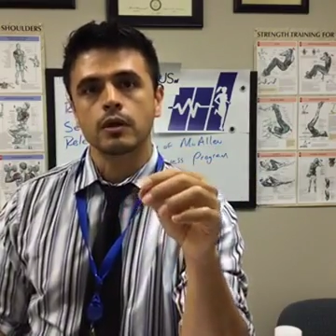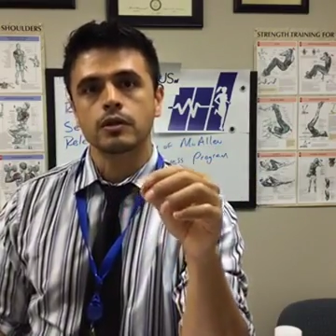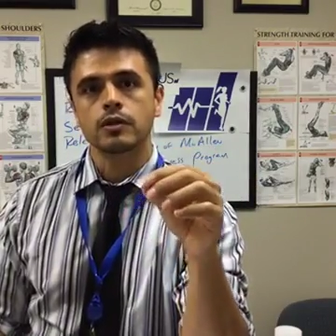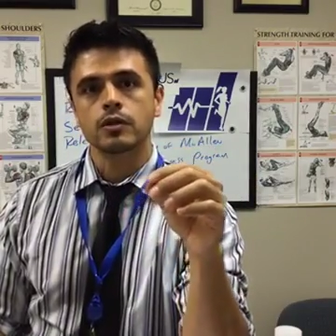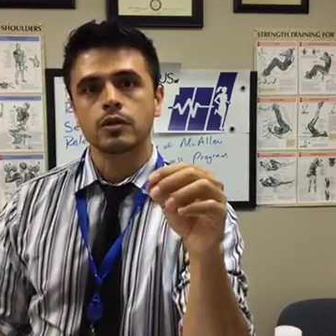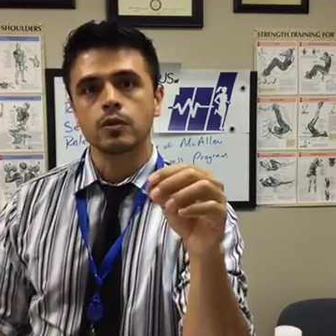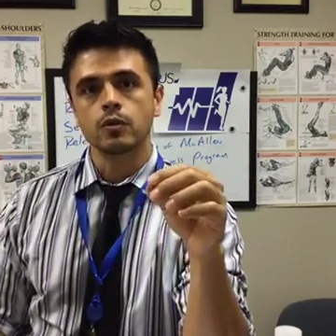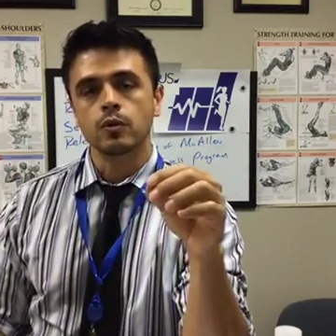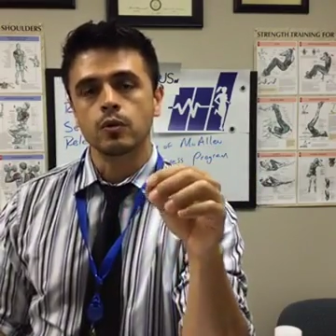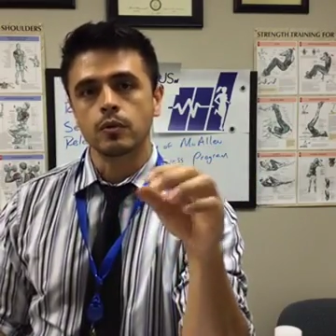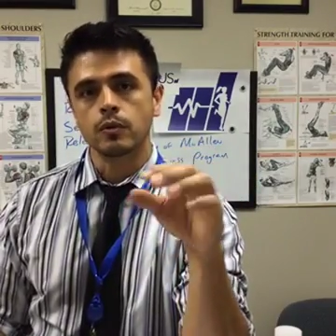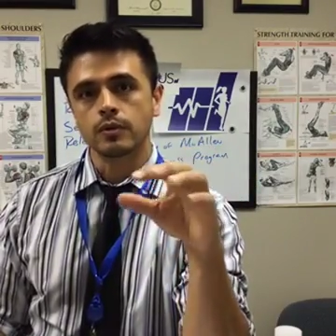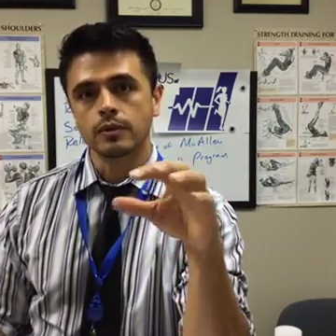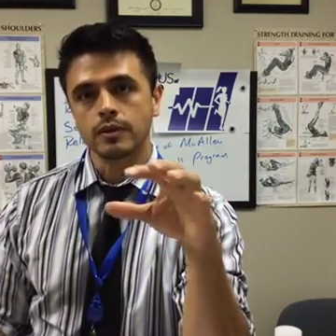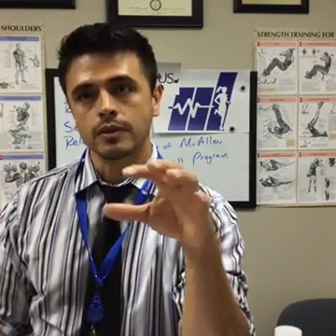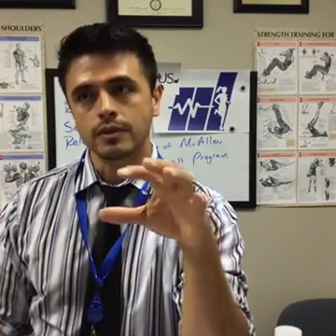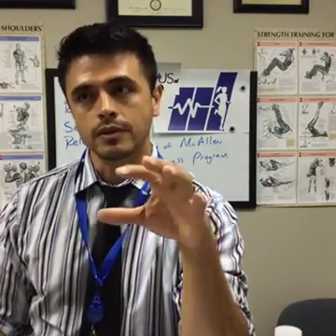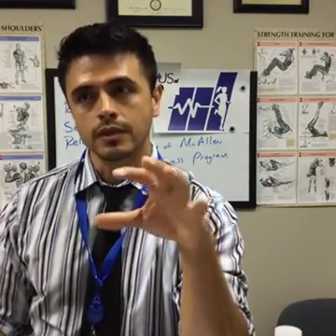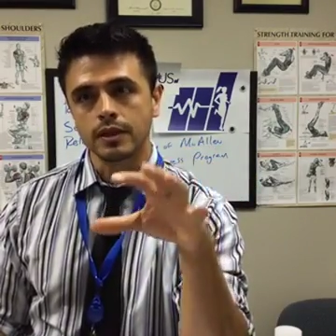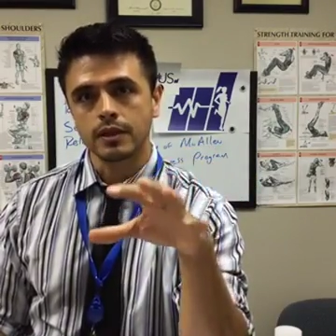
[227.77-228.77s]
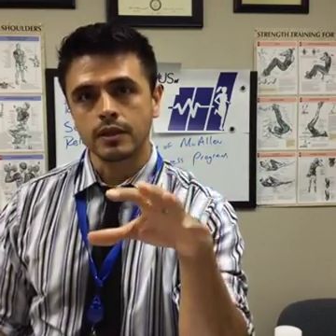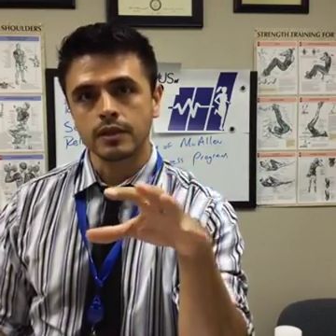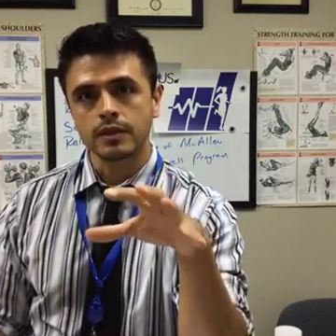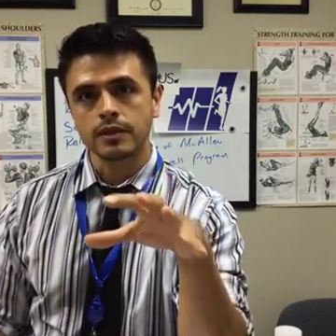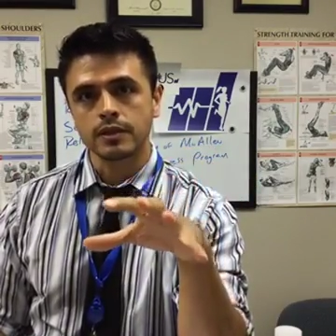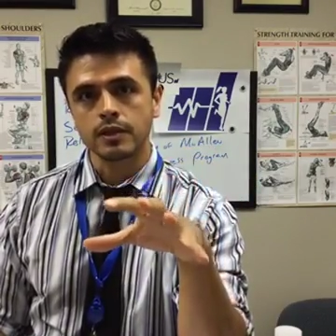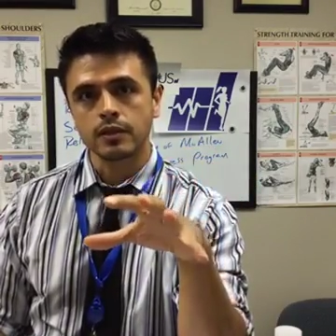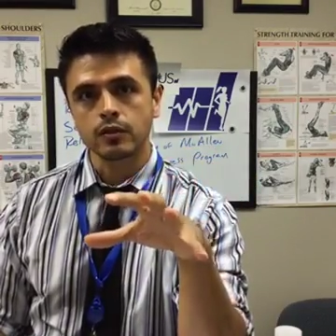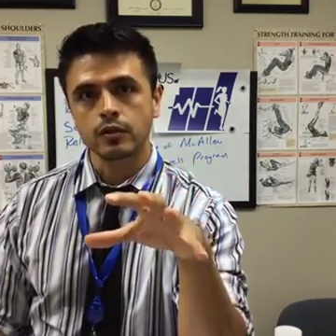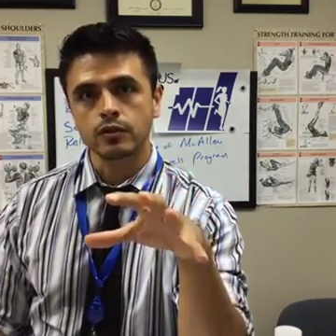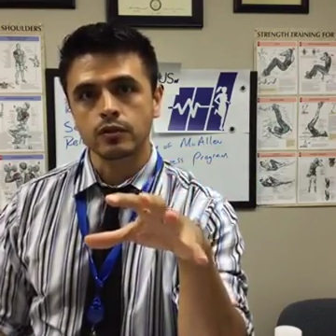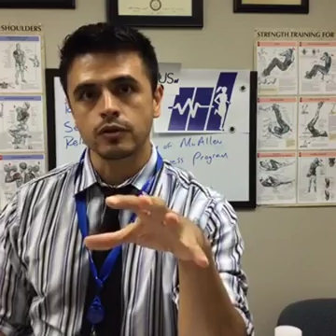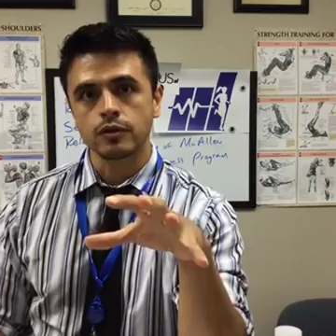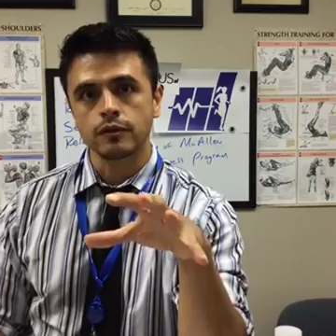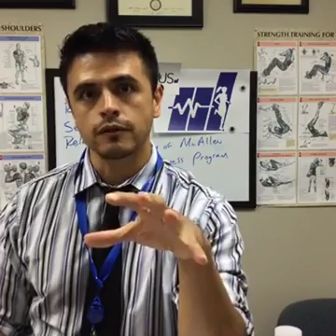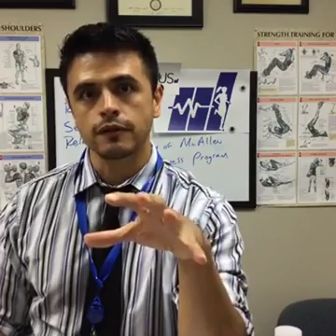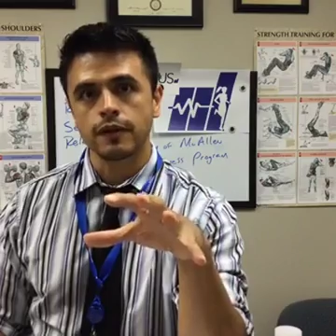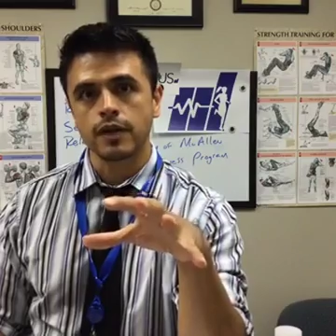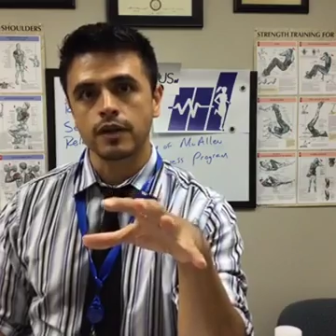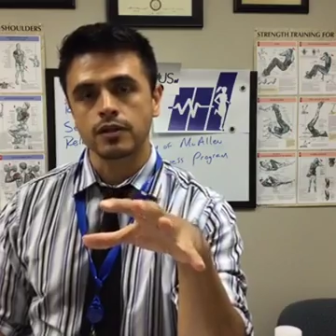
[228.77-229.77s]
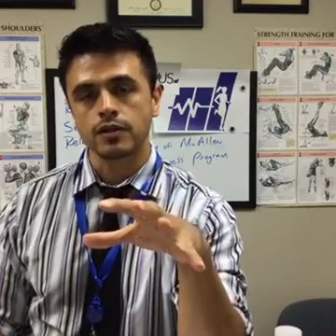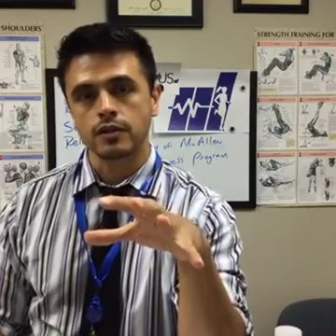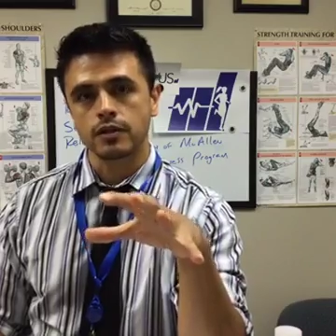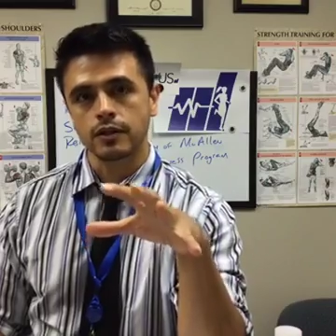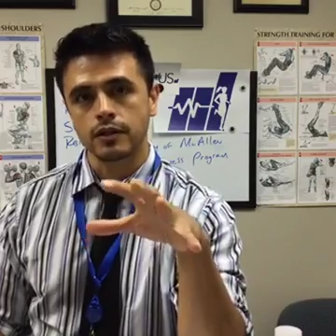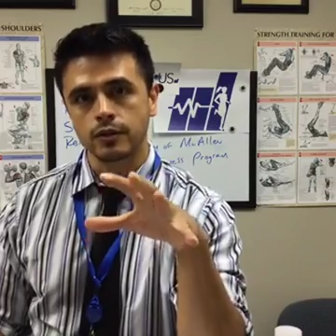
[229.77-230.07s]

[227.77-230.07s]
to send a signal to the fascia